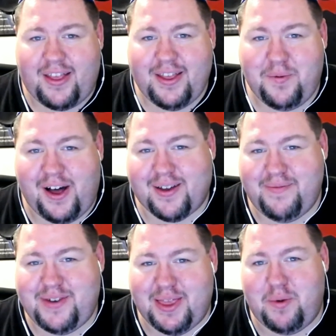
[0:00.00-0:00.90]
and
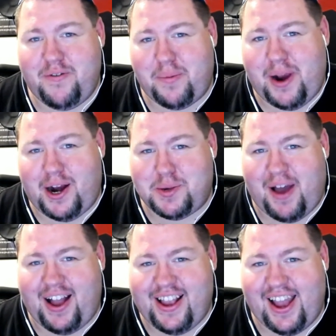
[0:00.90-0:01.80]
welcome to the Movie Bears
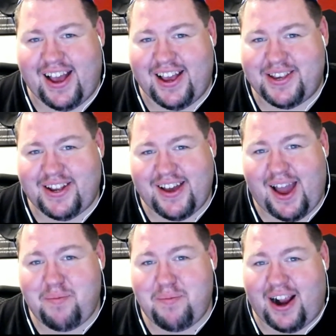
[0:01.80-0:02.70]
podcast.
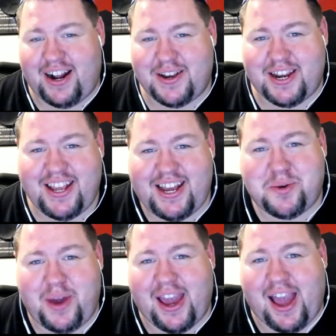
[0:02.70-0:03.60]
I'm Brad Harrison. Each
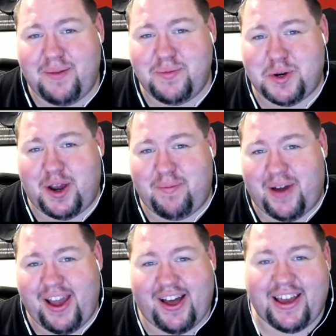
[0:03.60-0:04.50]
week, I'm joined by
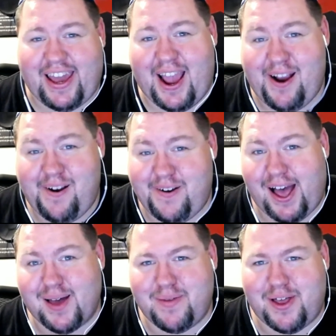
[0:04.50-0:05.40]
hunky, hairy,
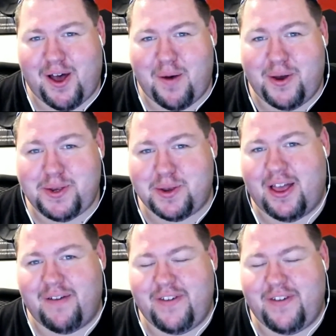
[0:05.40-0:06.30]
huggable homos who
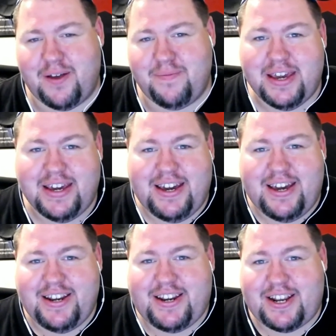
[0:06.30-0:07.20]
love film
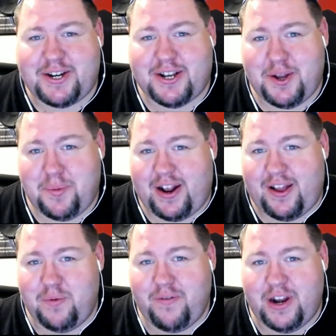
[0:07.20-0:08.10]
to dish a little bit
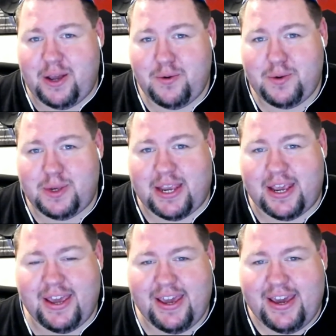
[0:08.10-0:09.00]
of movie news
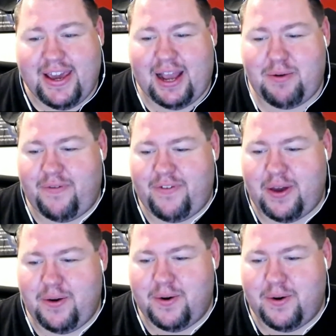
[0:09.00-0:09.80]
and review